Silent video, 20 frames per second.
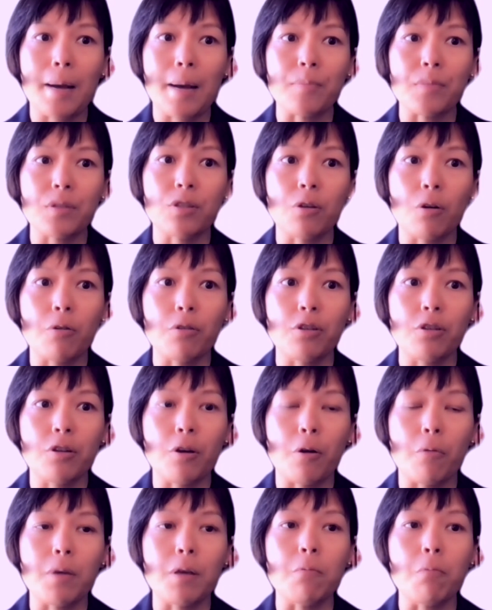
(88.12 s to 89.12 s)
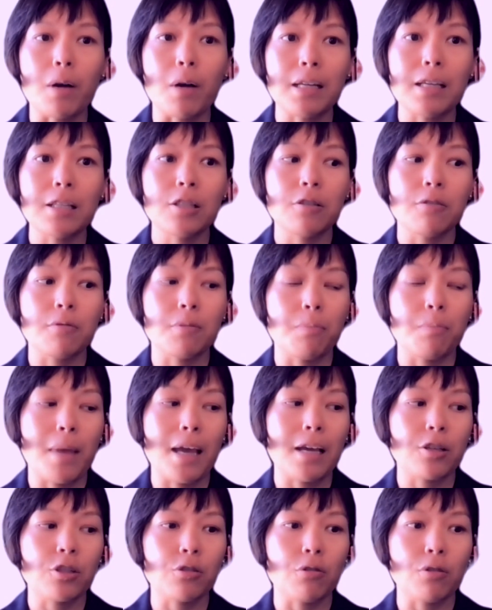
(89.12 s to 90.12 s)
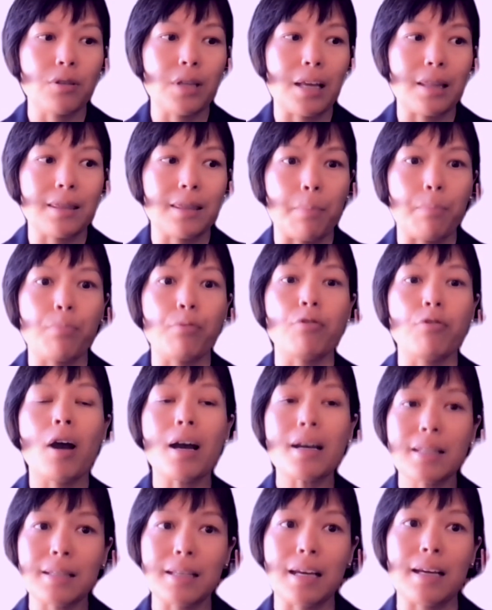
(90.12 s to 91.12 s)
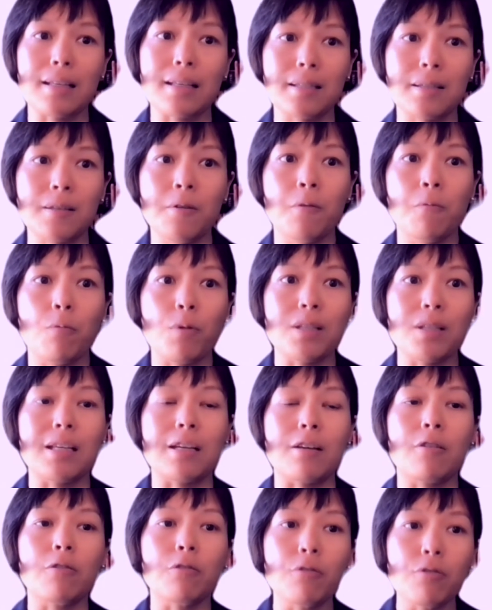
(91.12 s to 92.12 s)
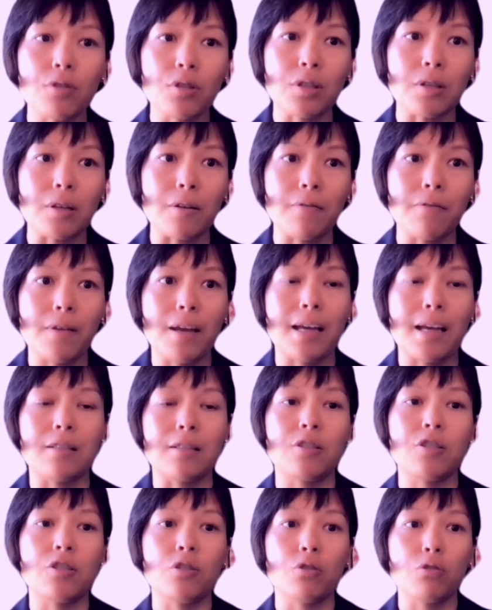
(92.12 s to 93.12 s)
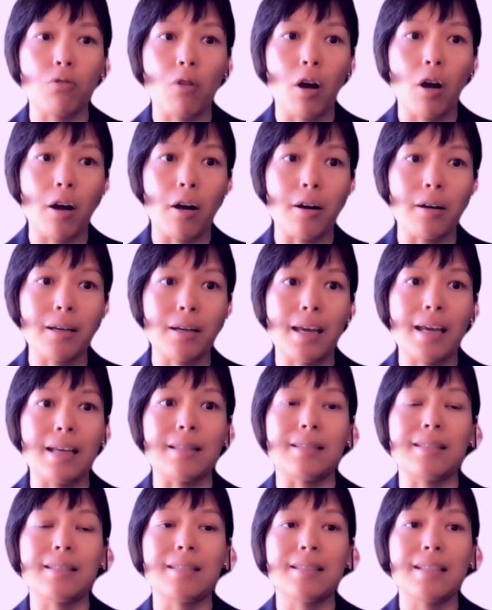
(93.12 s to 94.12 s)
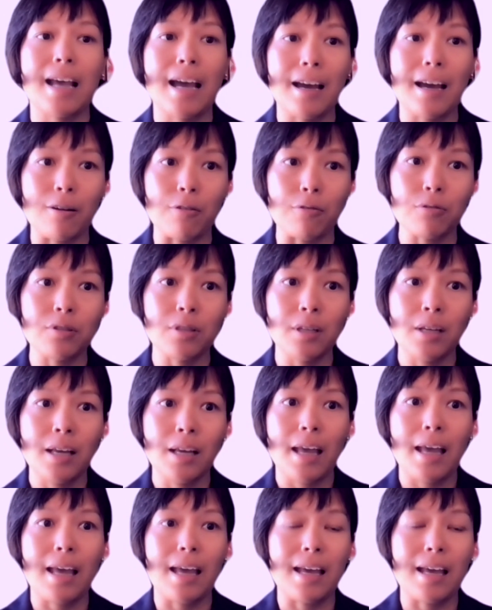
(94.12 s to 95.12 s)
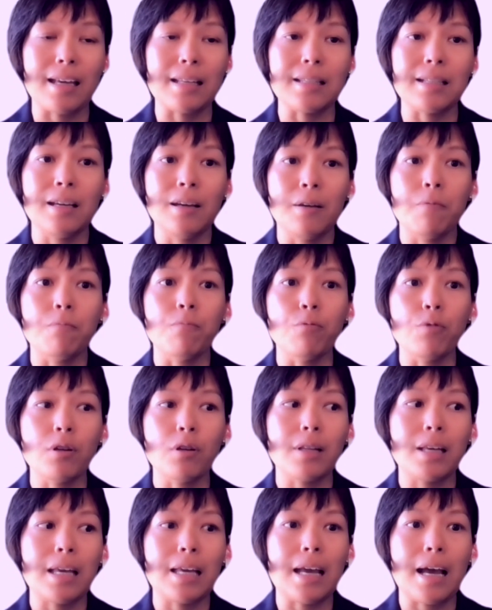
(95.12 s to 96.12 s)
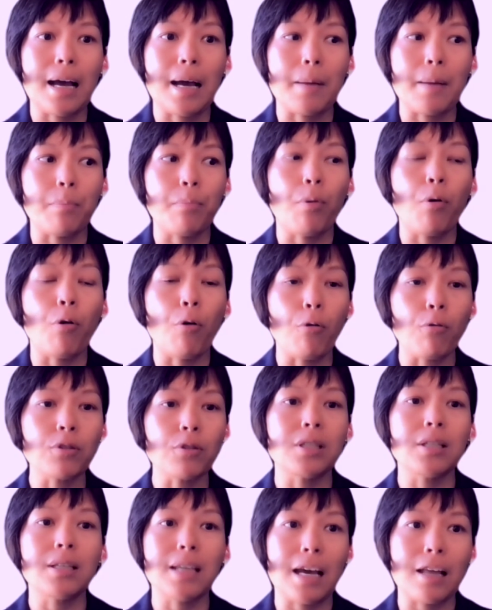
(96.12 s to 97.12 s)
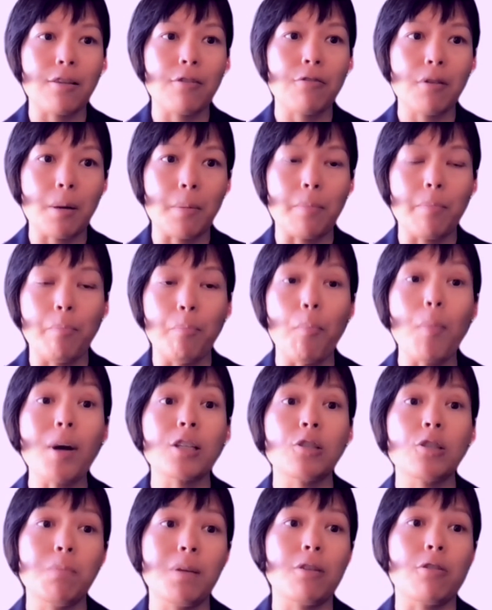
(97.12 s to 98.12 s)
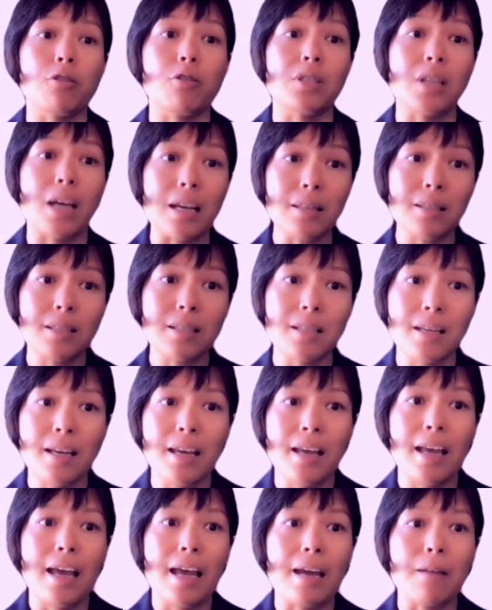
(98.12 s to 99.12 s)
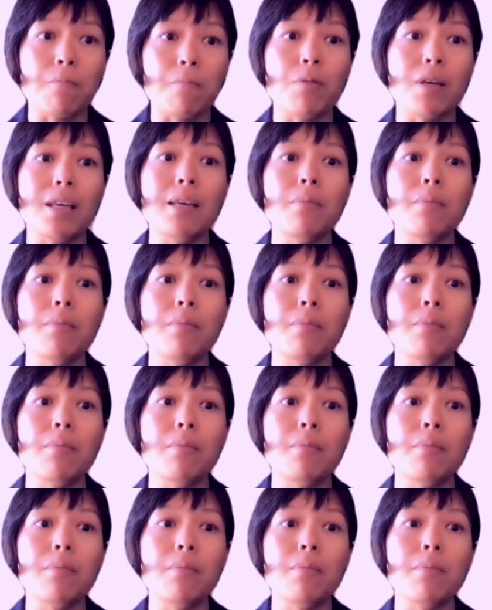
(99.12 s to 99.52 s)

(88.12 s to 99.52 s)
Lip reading: So, you know, we wanted to make sure that the process was inclusive and strong and sound and really pull together a much bigger tent. And we